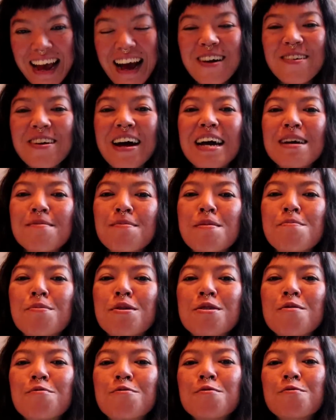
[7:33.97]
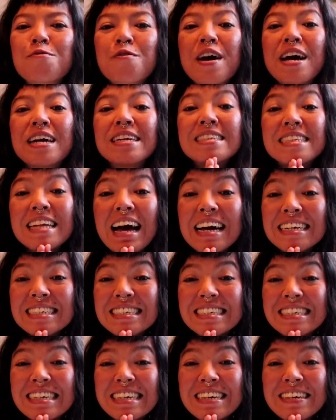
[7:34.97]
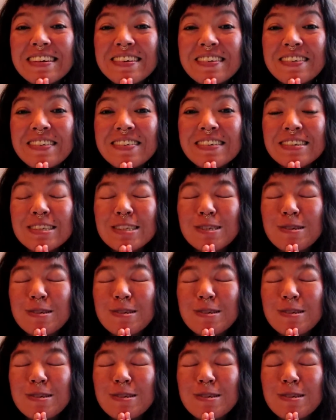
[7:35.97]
Alright, my beautiful friends. I see you